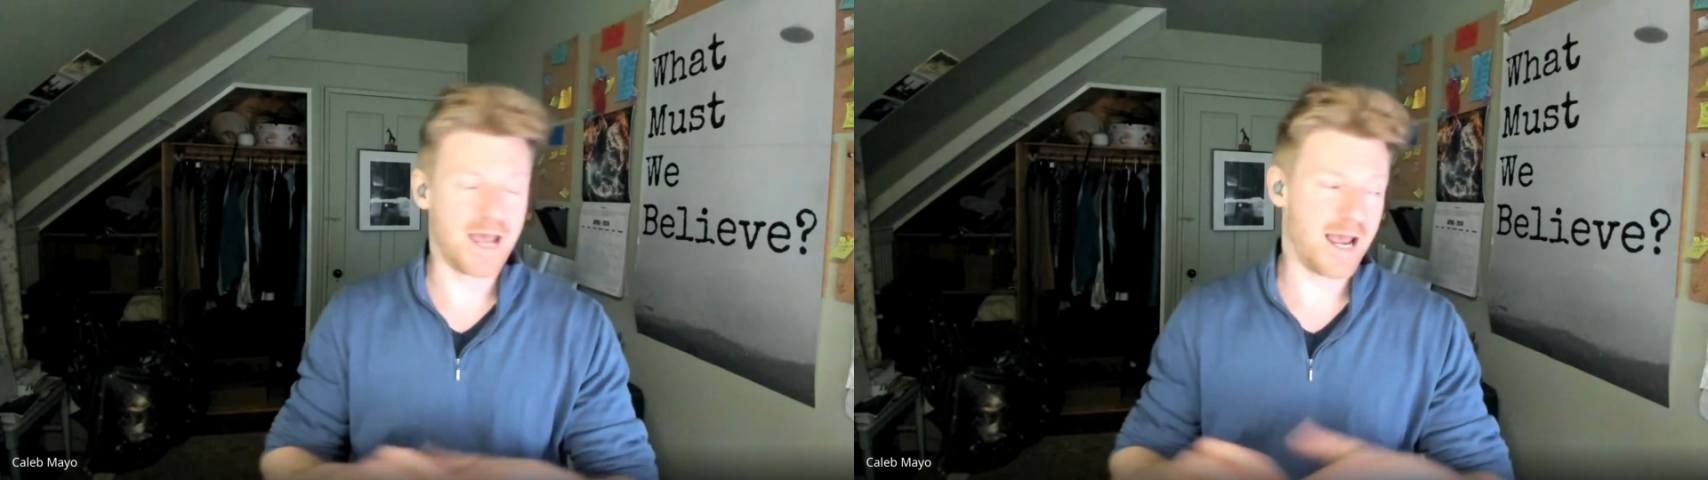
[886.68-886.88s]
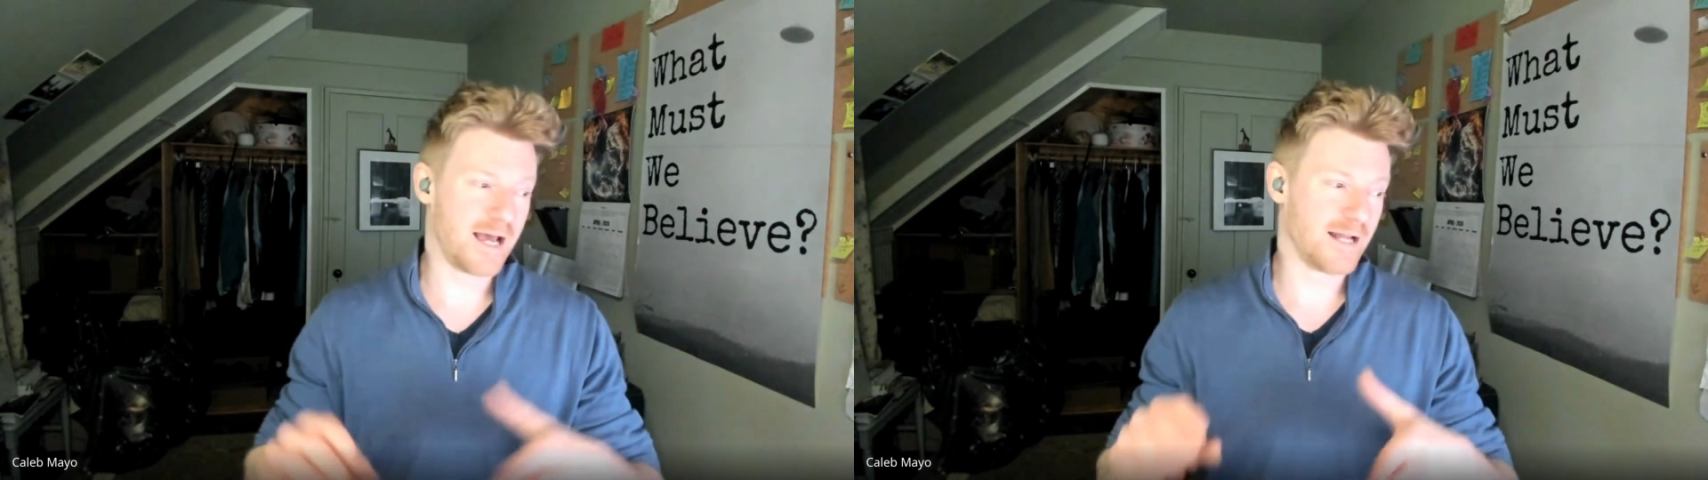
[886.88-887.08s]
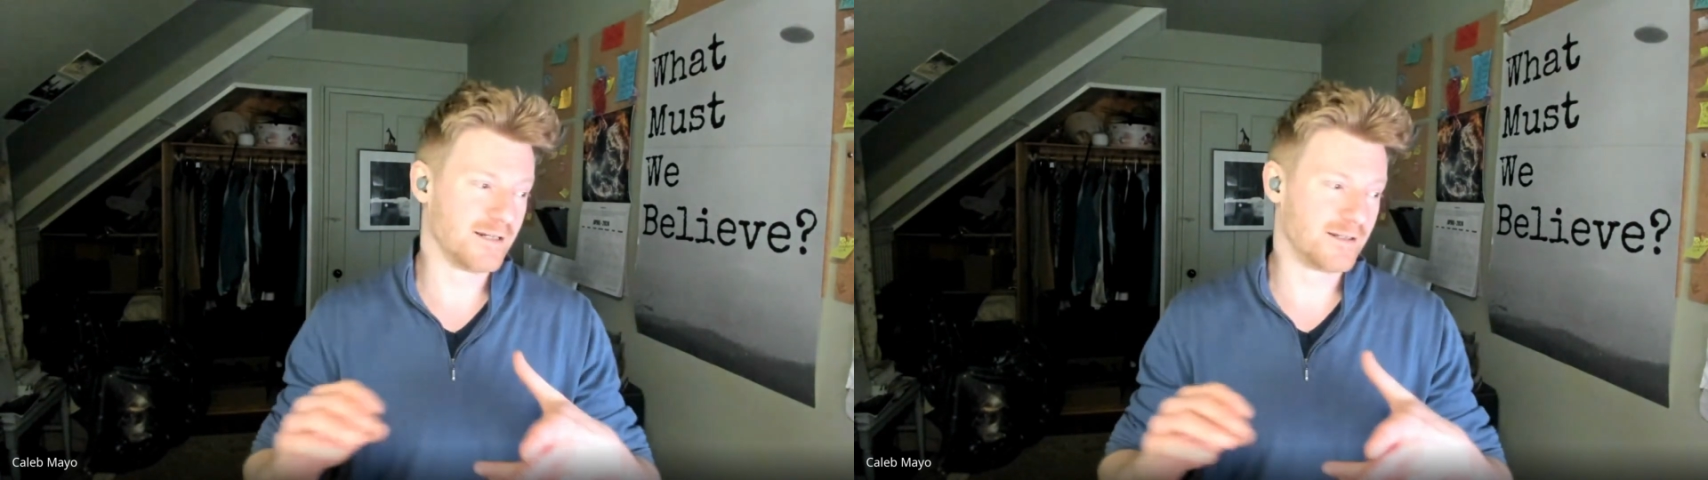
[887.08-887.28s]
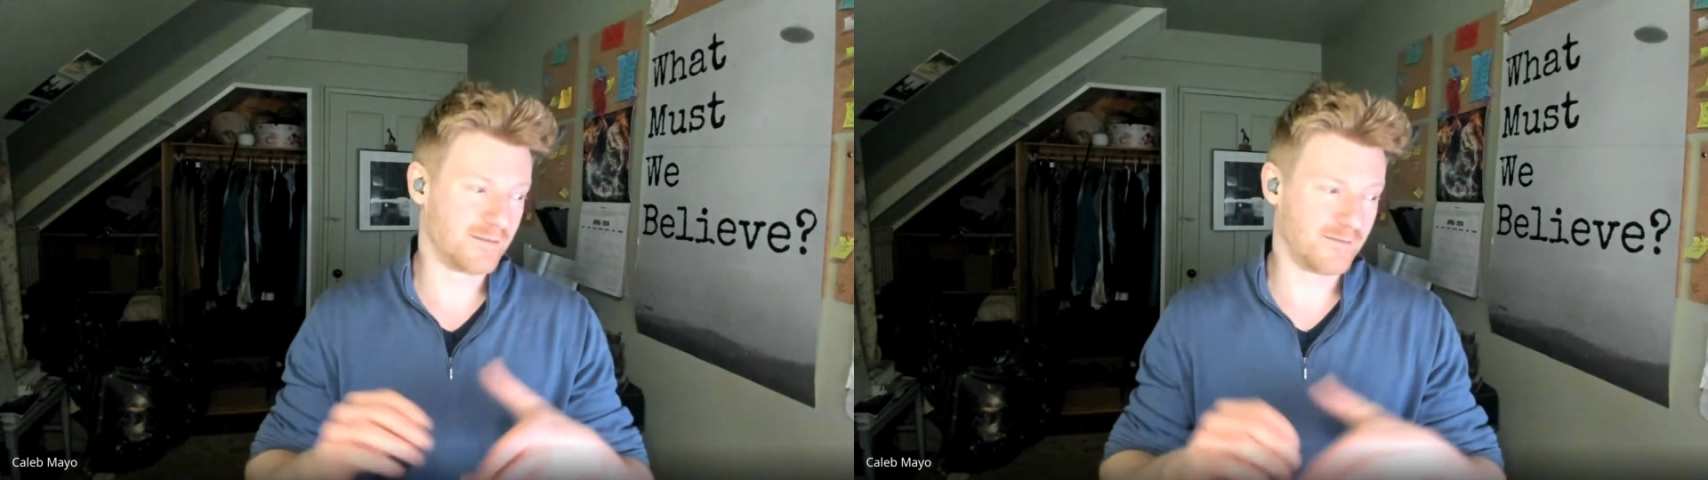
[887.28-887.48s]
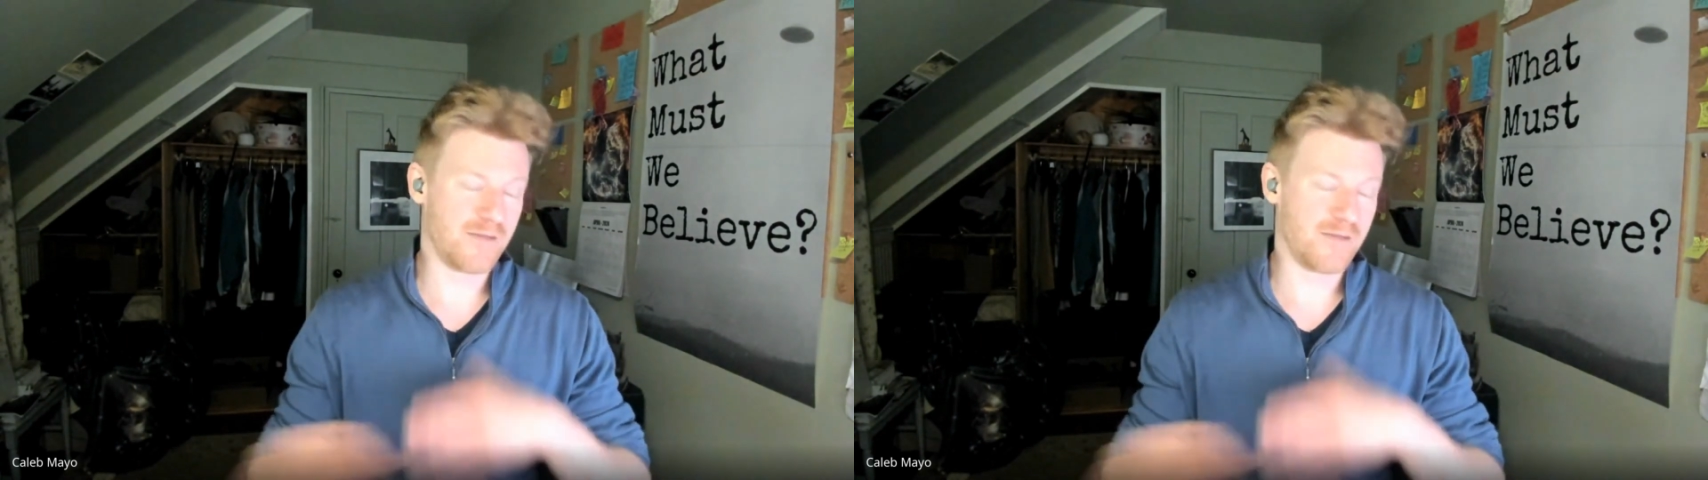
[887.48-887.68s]
And
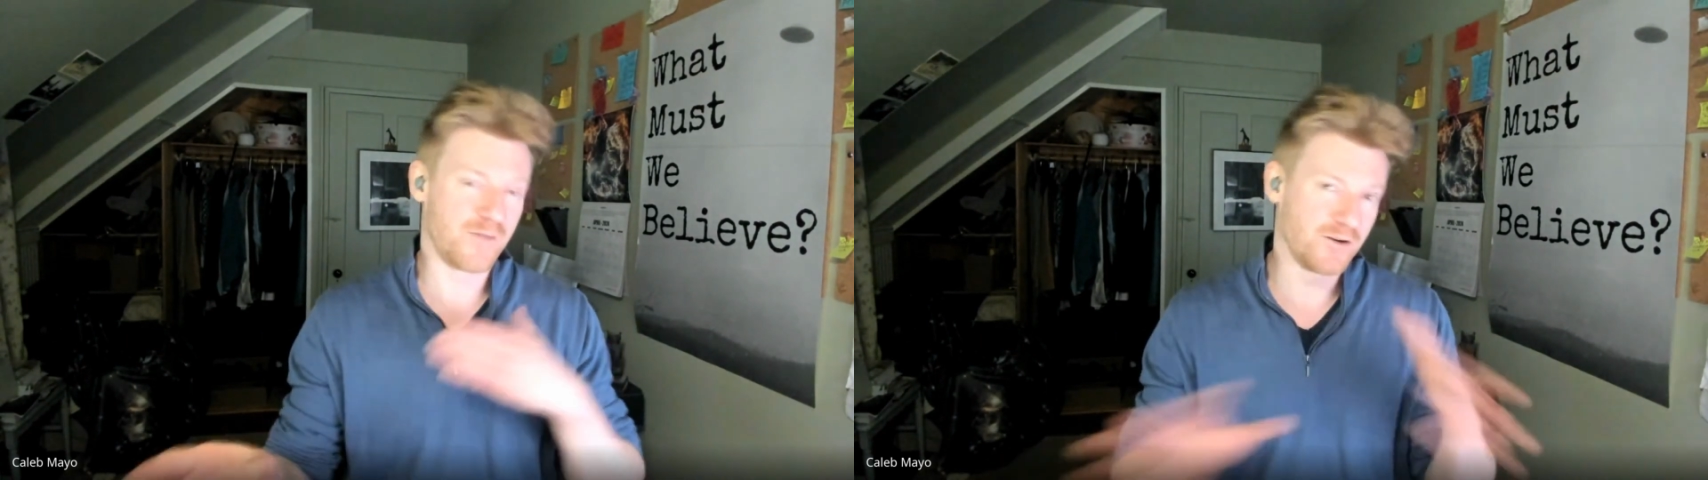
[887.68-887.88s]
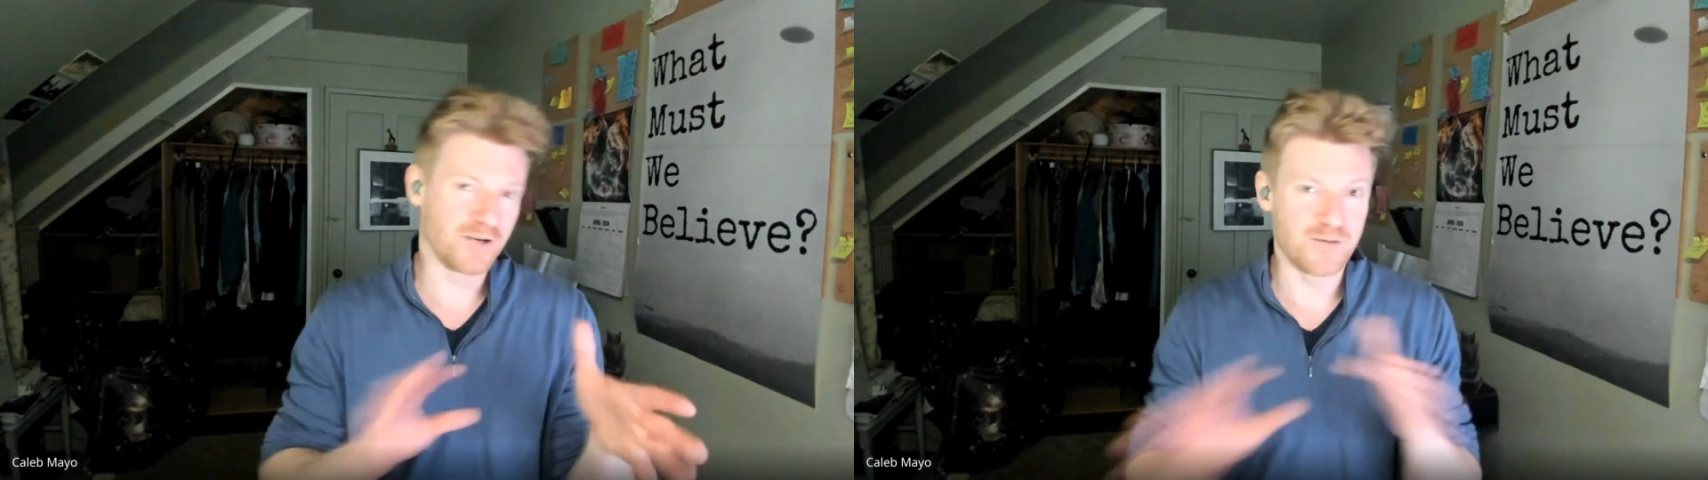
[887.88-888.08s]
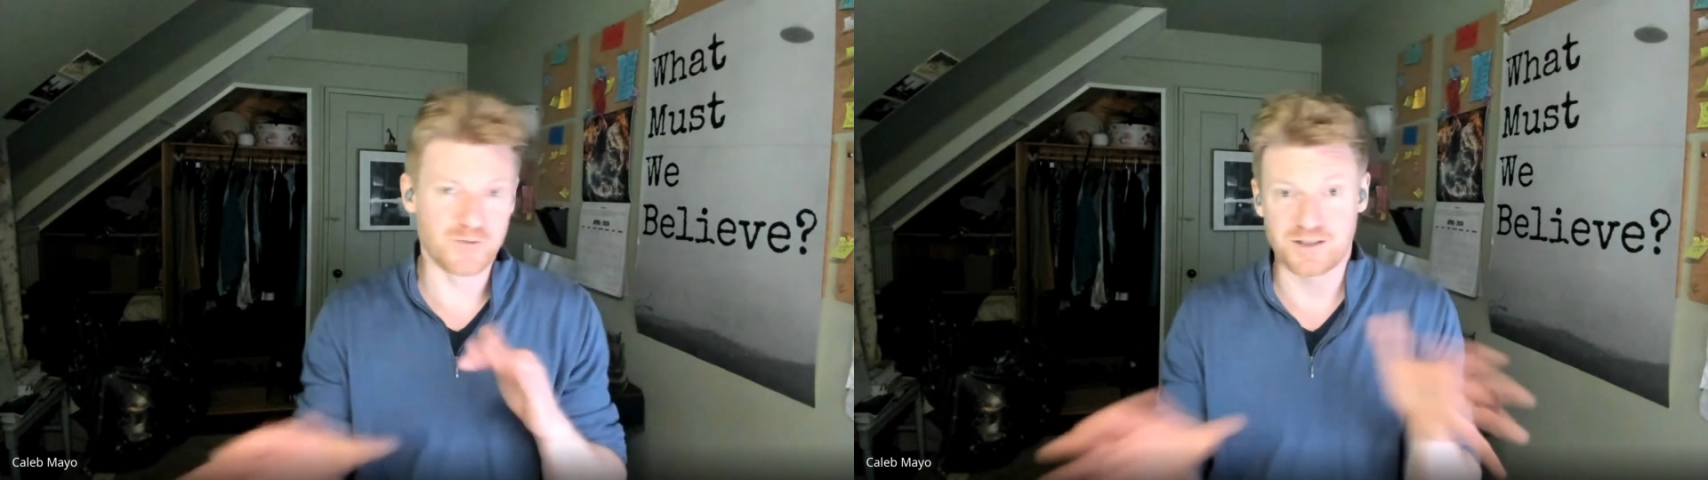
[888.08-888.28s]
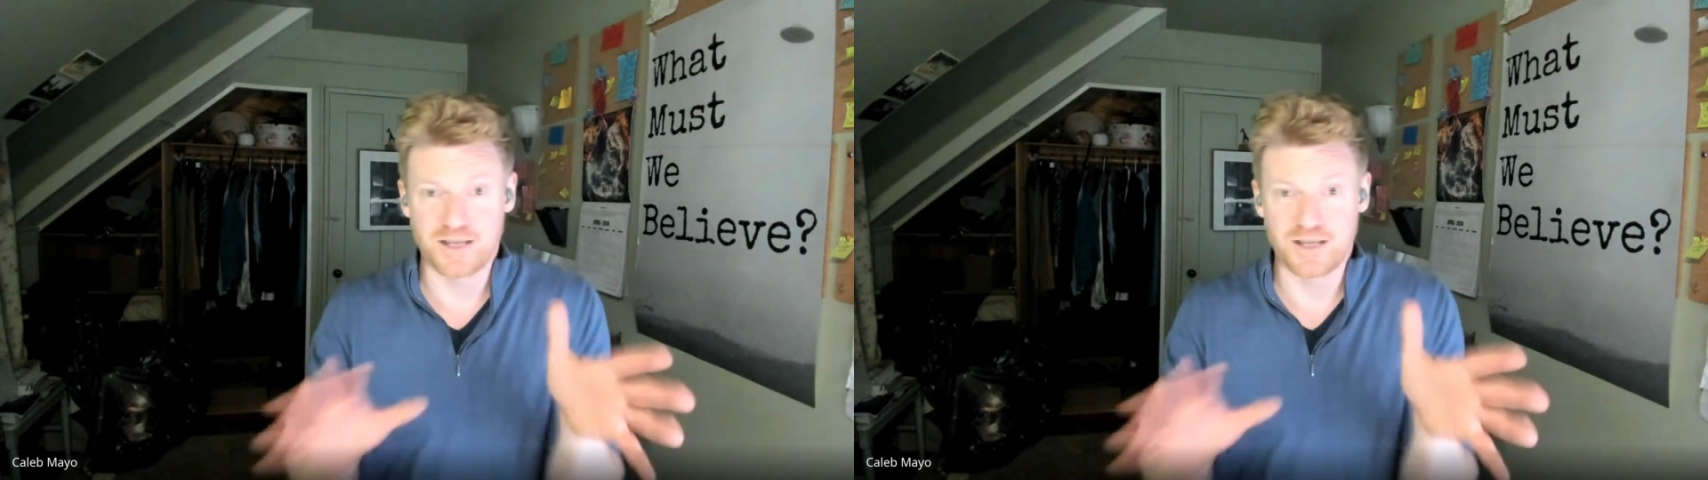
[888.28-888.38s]
they figured he was